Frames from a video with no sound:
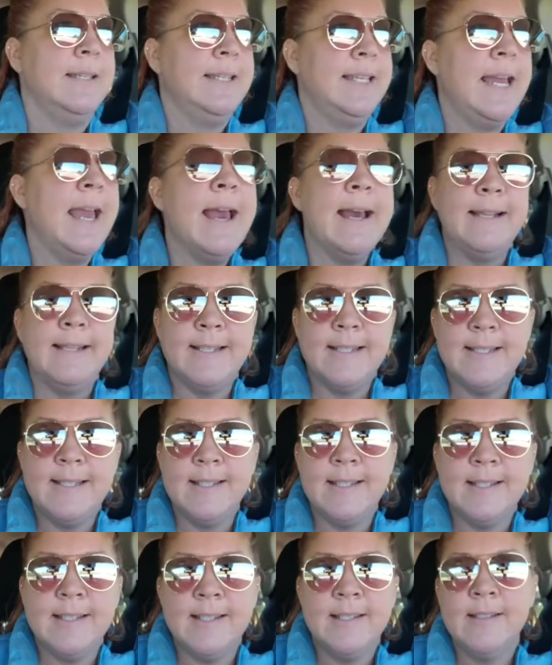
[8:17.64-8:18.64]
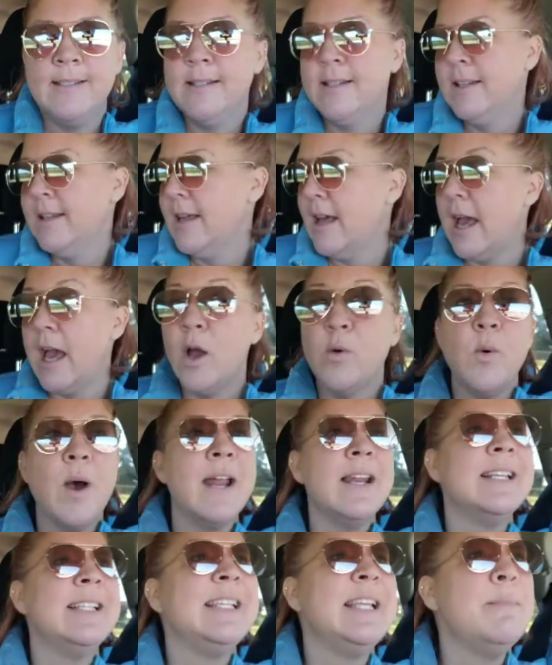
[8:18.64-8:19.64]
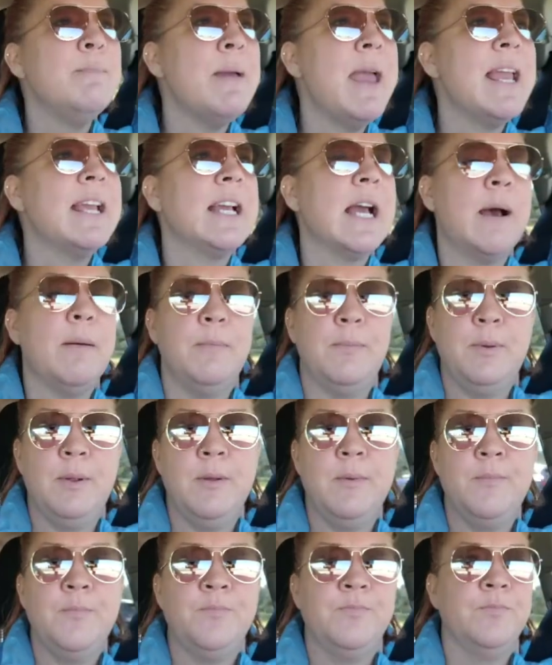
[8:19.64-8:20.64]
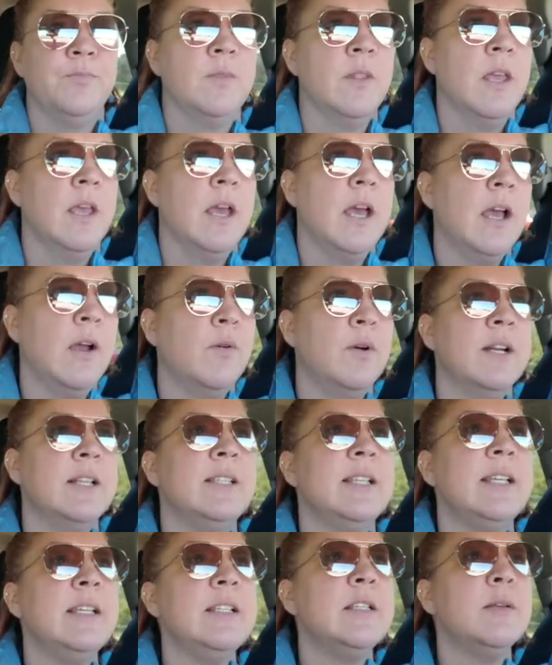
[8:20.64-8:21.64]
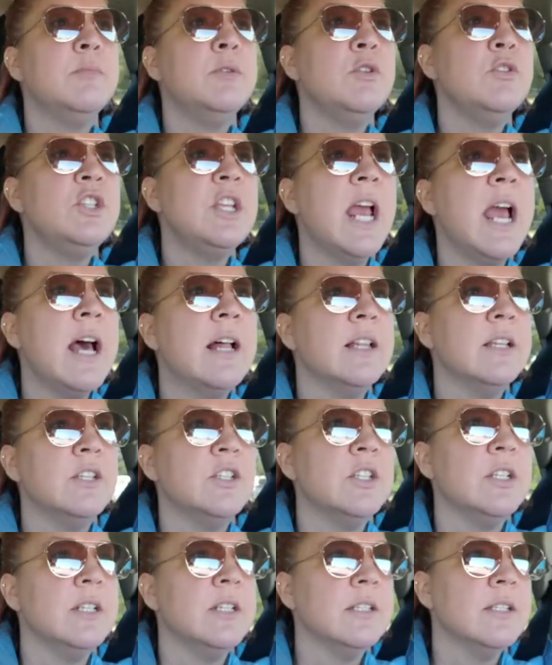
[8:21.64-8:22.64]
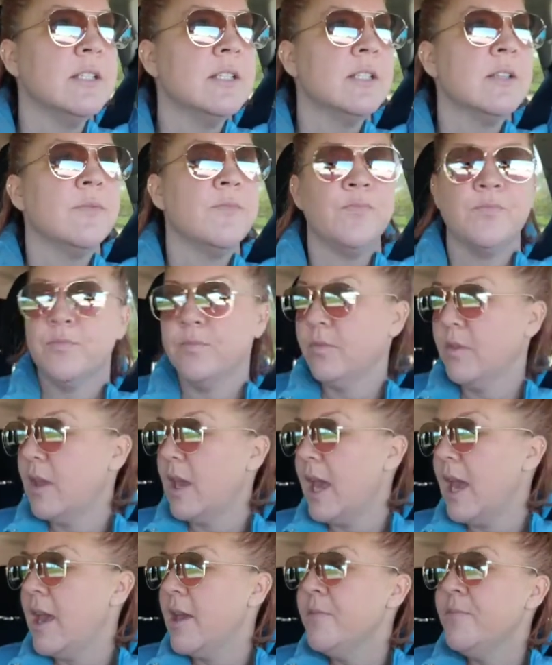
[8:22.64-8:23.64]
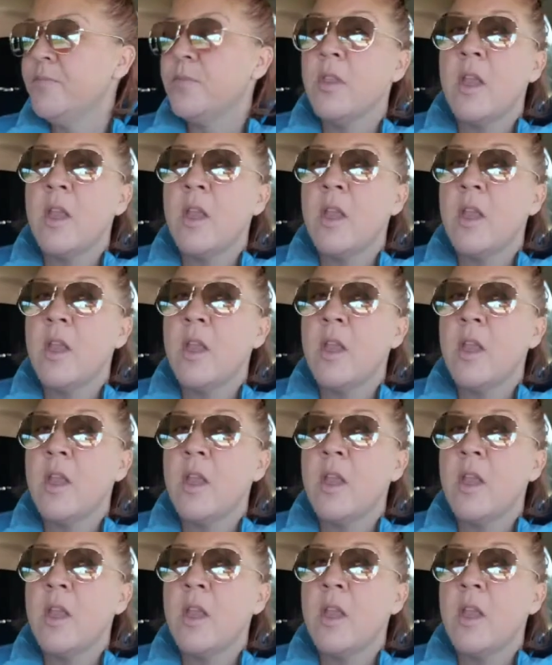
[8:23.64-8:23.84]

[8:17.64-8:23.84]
Yes. I want to see makeup. I want to see some new challenges. Okay?